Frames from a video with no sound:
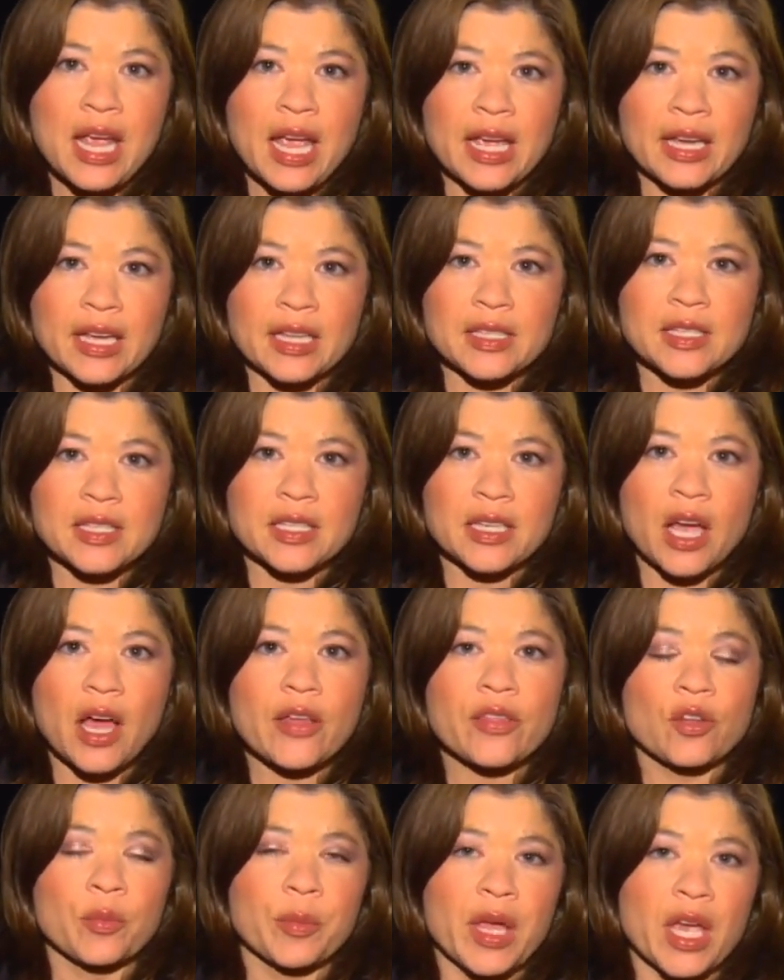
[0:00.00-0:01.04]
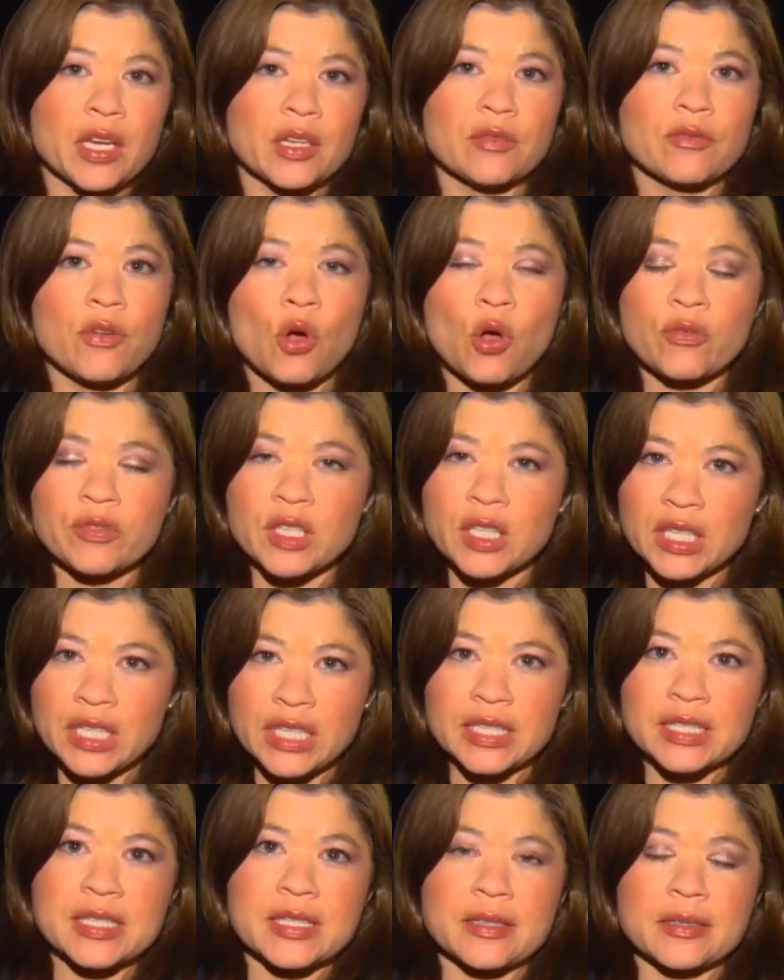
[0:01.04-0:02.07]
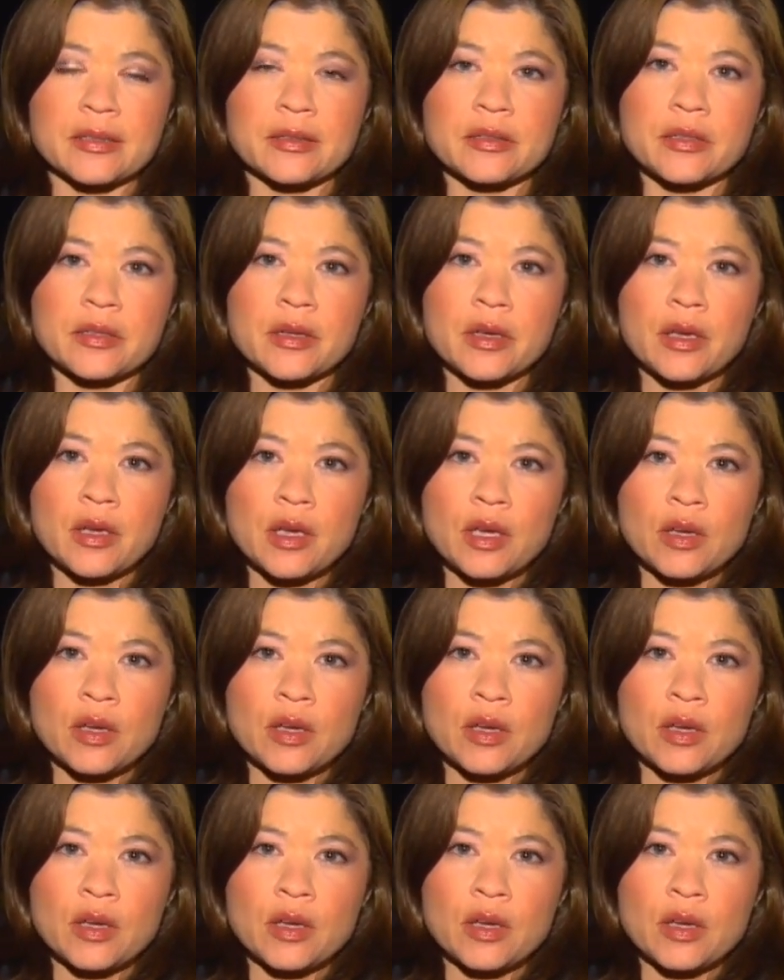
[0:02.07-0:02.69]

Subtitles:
against the other man involved in the incident.